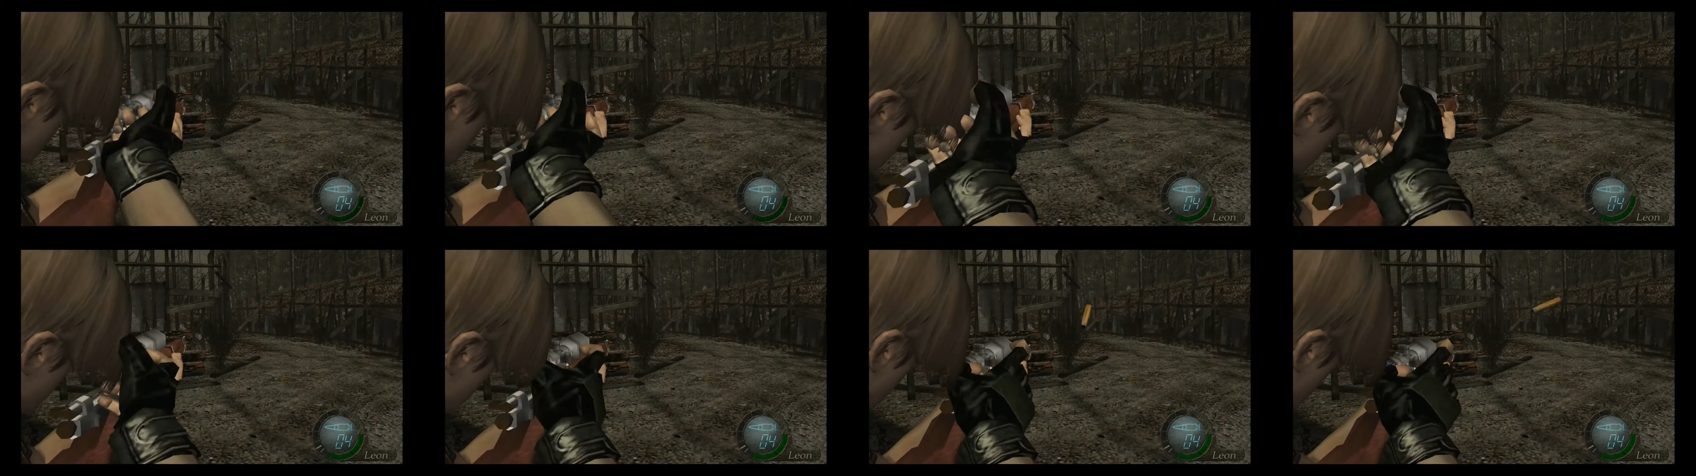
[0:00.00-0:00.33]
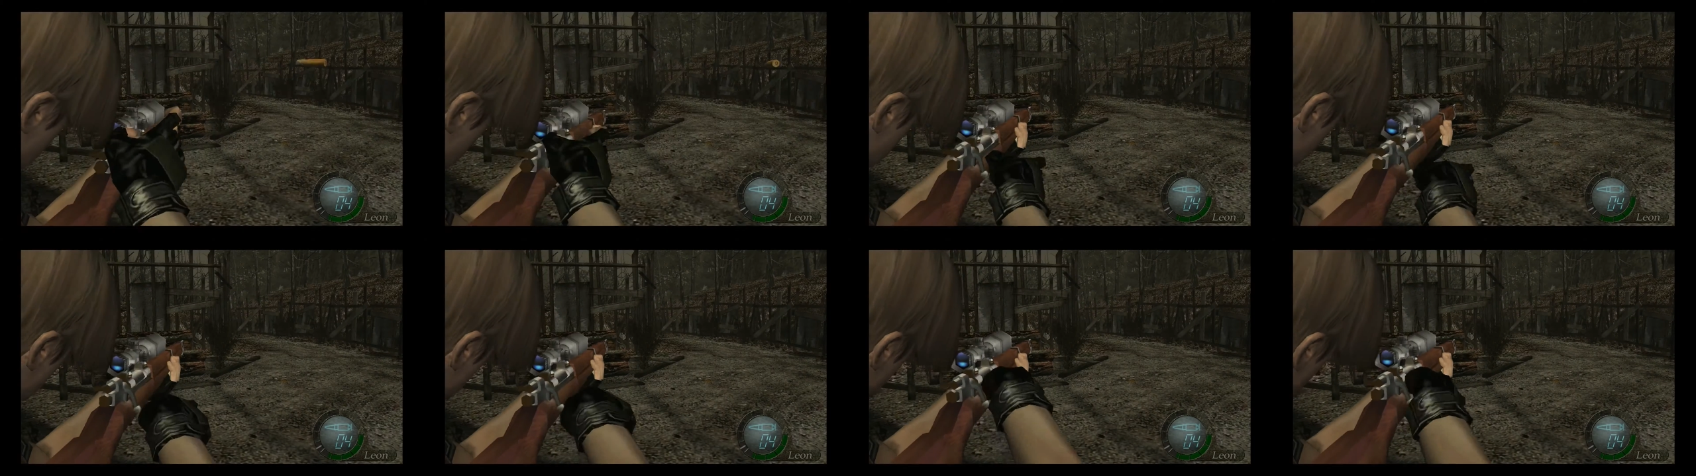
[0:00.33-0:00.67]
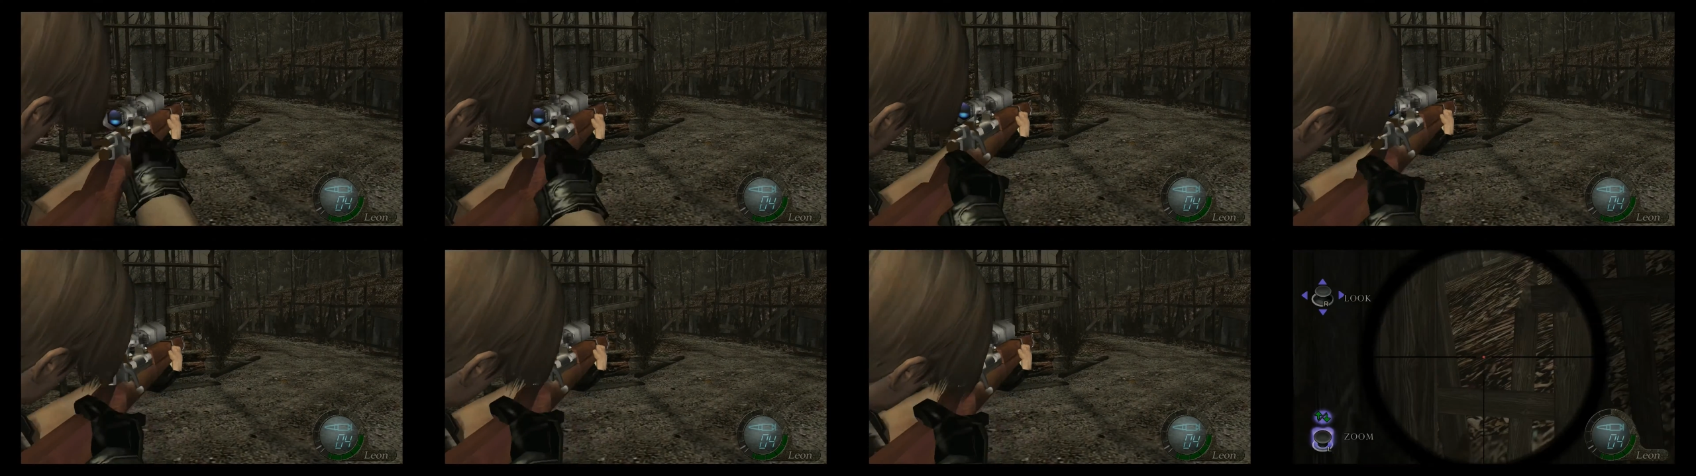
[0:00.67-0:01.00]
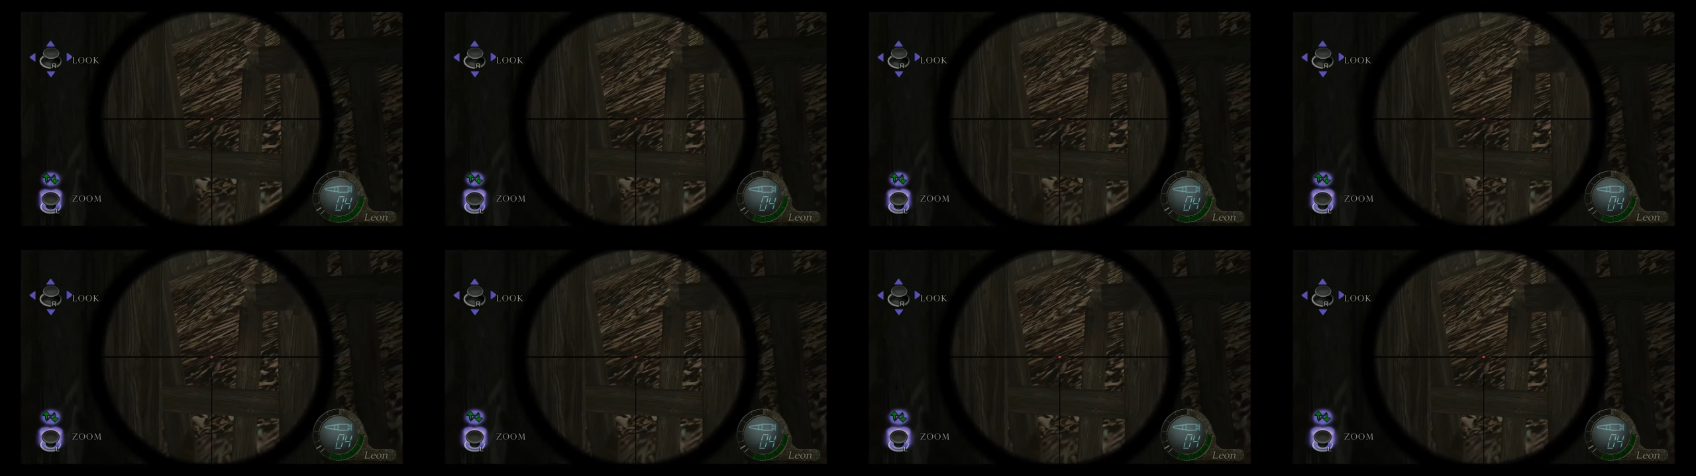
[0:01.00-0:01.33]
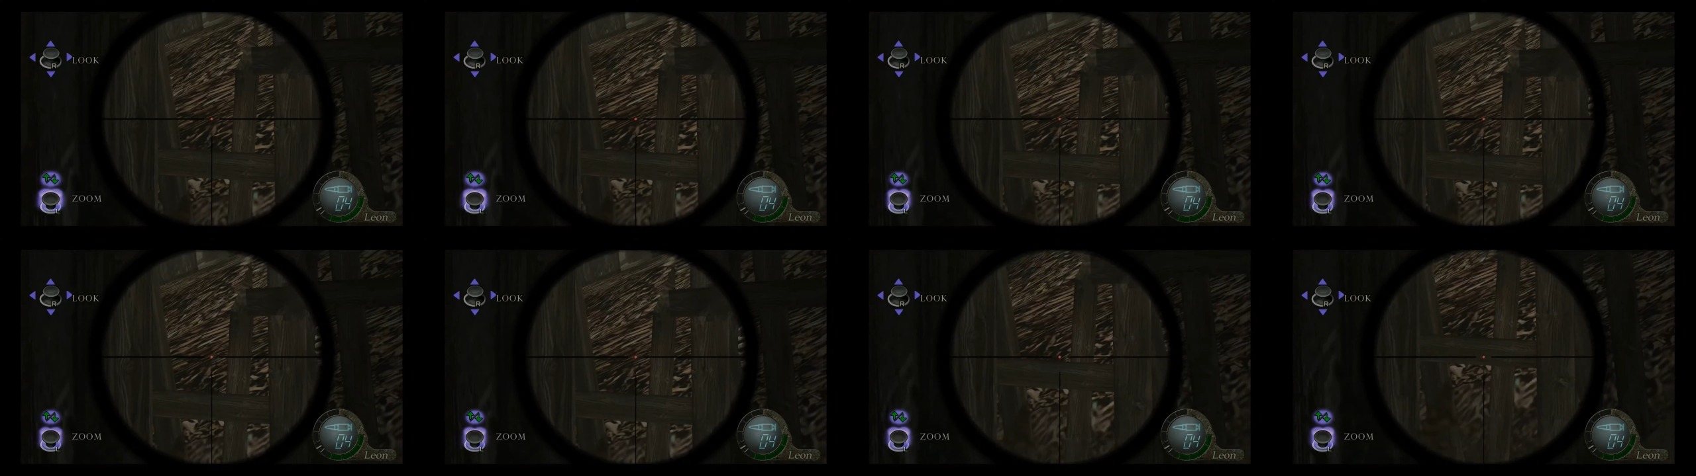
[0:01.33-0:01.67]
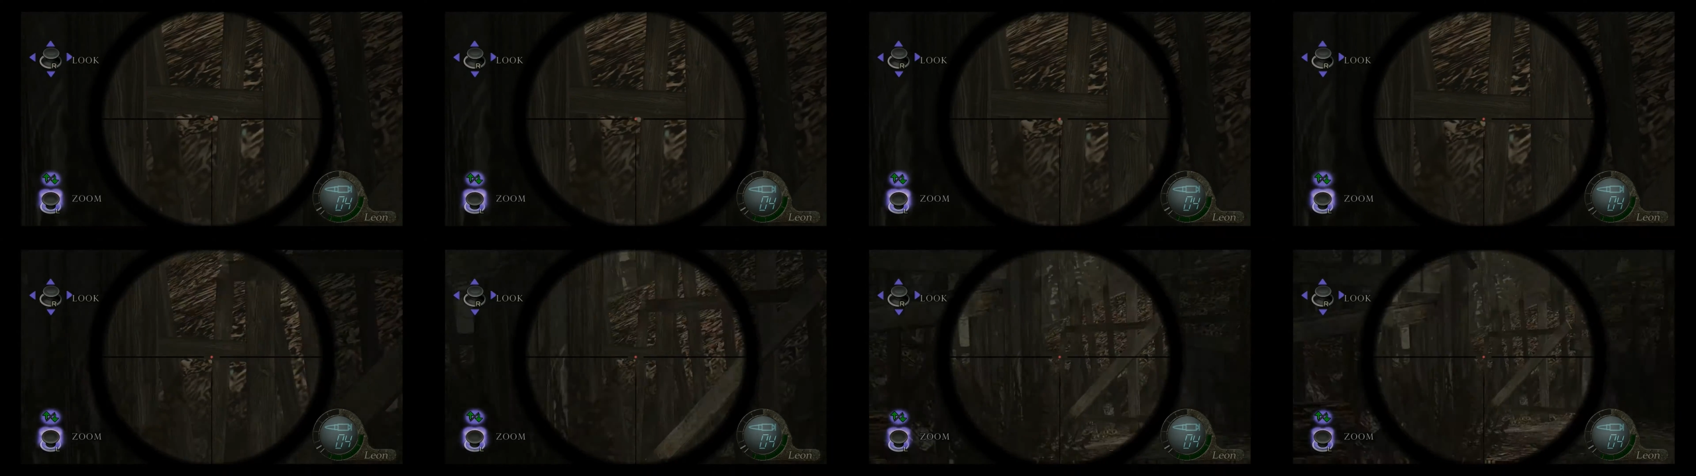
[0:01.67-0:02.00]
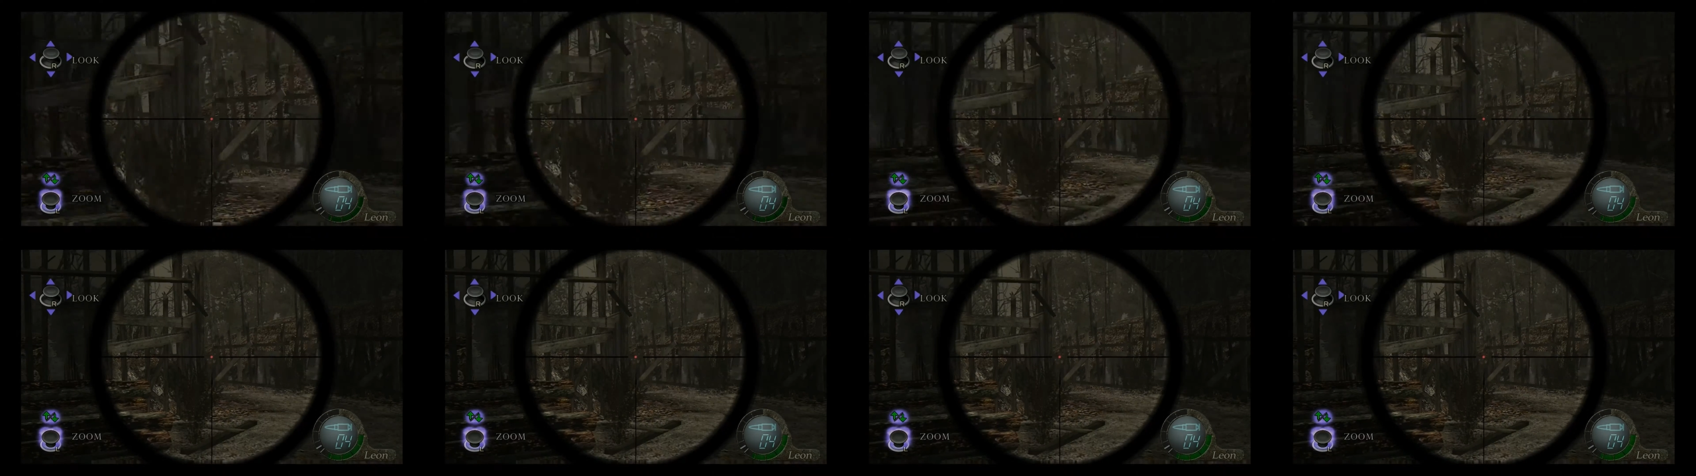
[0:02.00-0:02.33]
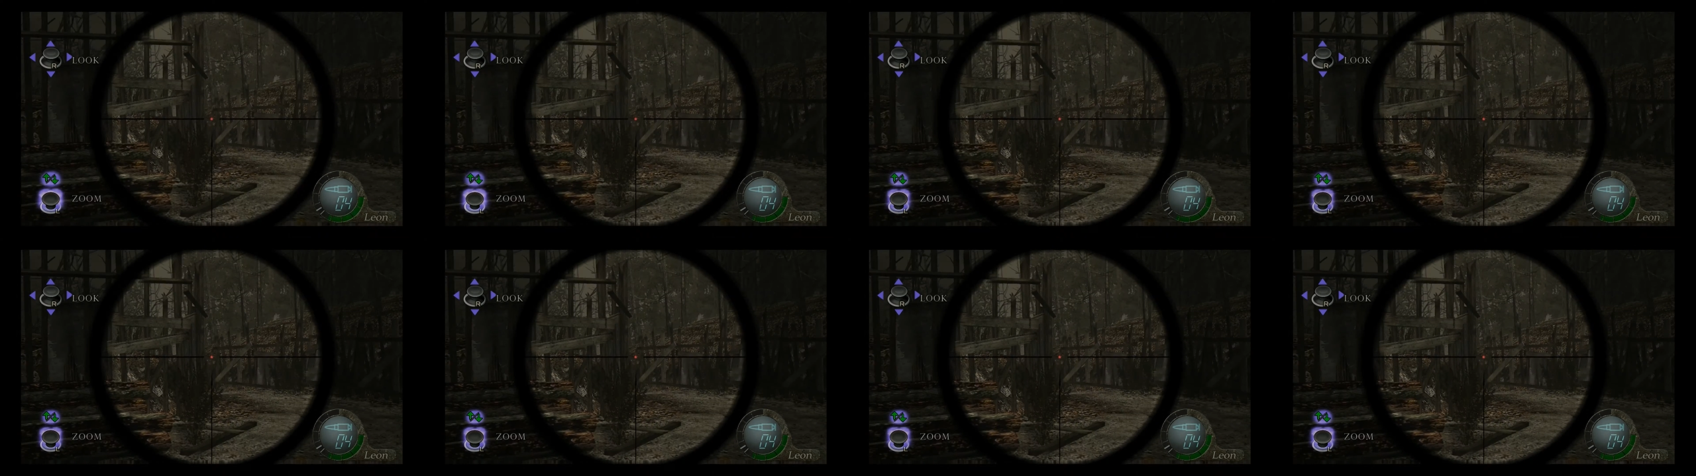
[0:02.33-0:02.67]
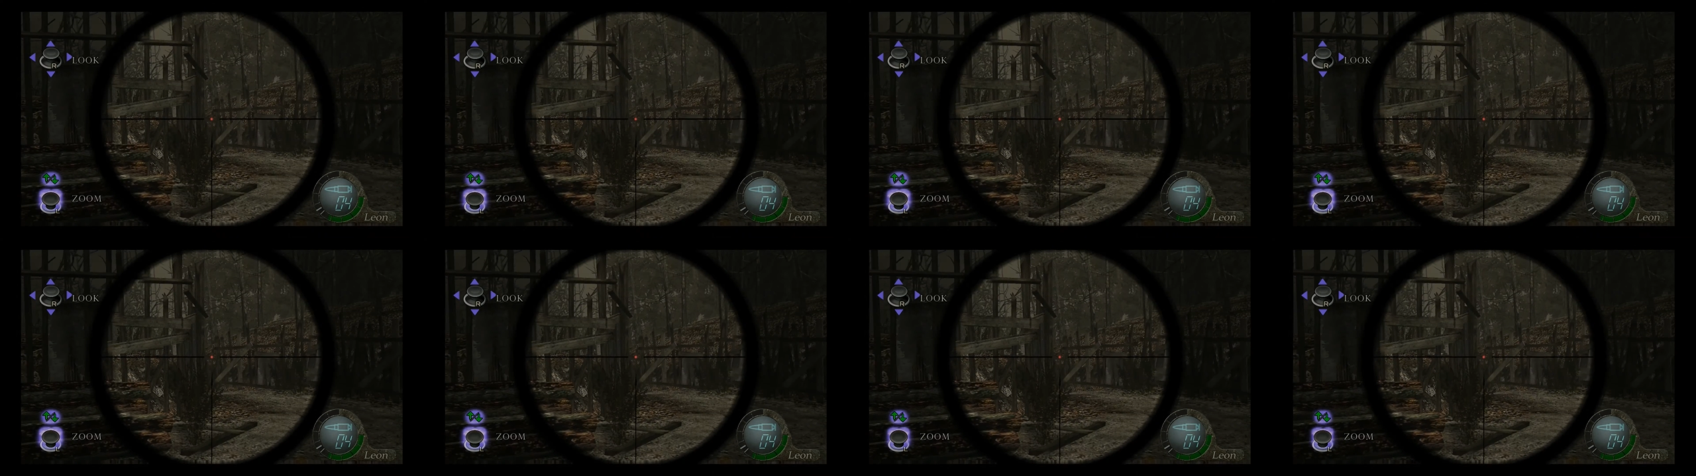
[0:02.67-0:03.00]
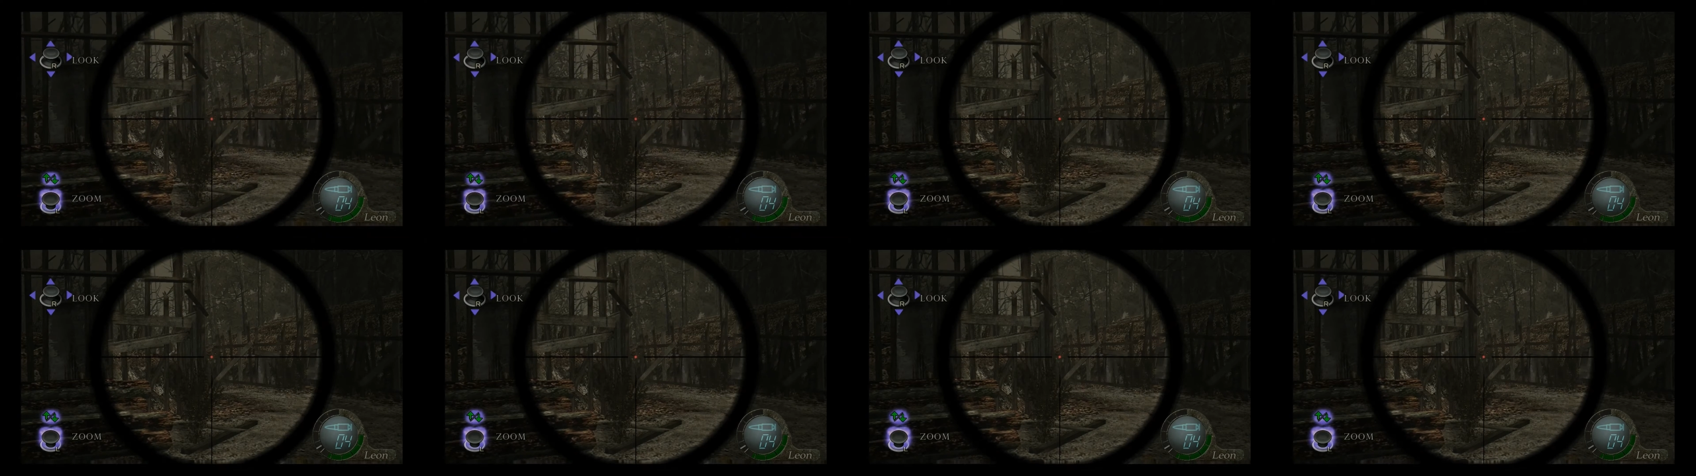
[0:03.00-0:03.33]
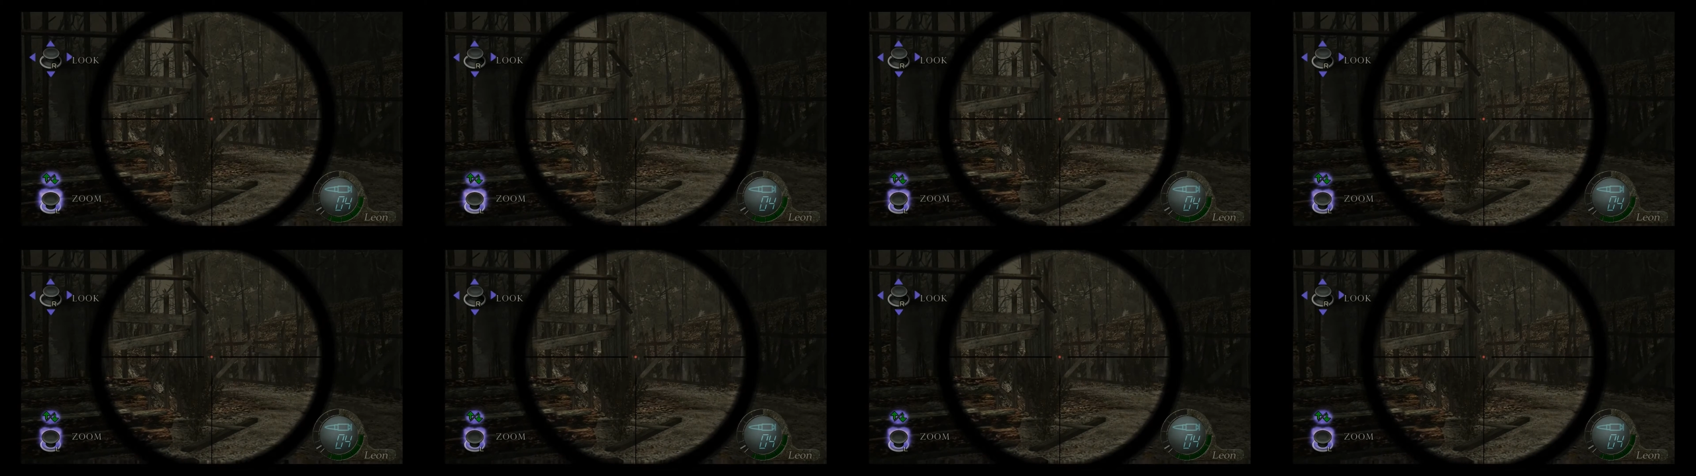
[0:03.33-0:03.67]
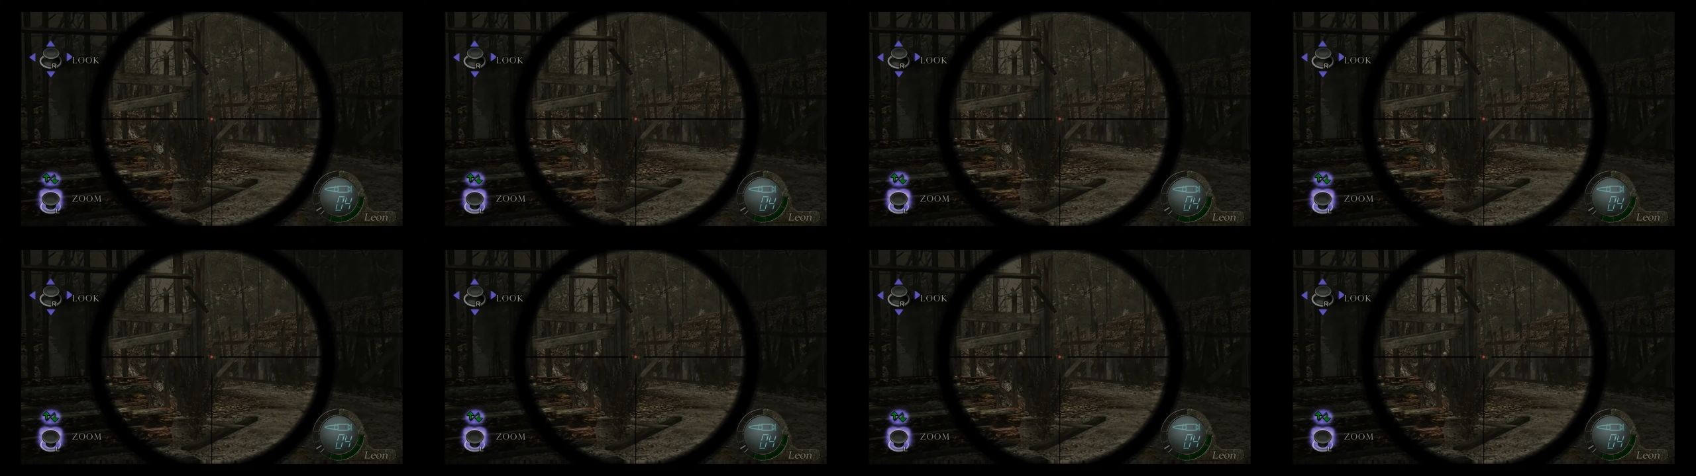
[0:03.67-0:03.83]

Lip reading: Nobody's mouth can be seen.